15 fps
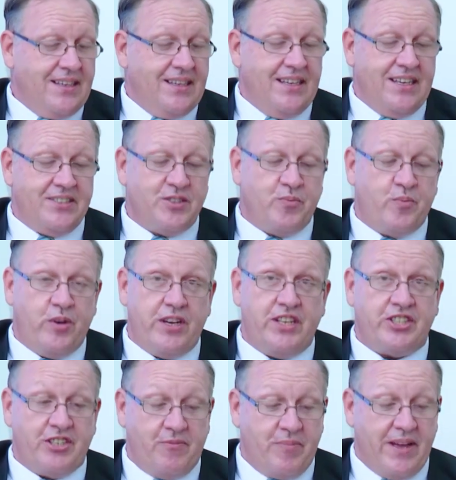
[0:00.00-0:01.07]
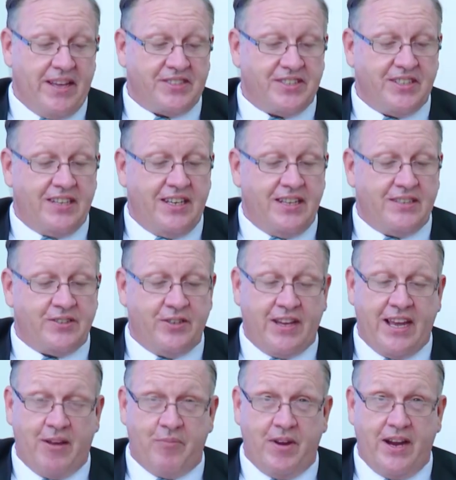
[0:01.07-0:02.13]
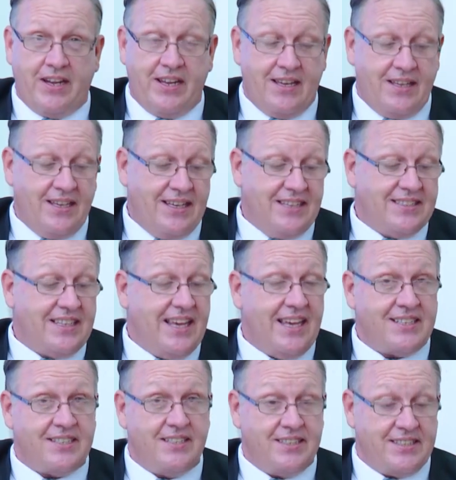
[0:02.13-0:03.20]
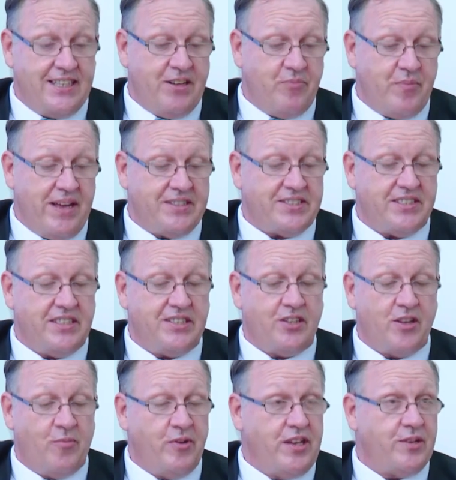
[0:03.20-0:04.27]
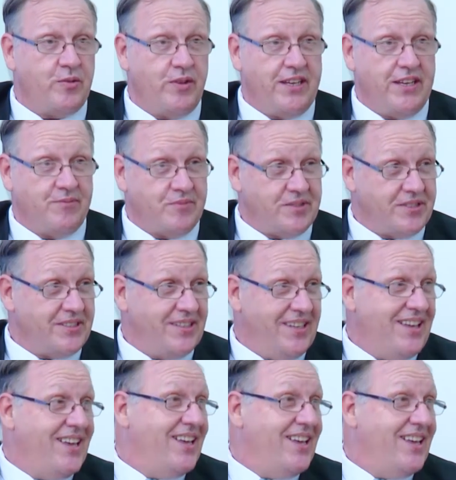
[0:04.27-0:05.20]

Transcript: He is the British ambassador to Cambodia, His Excellency Ambassador Dominic Williams.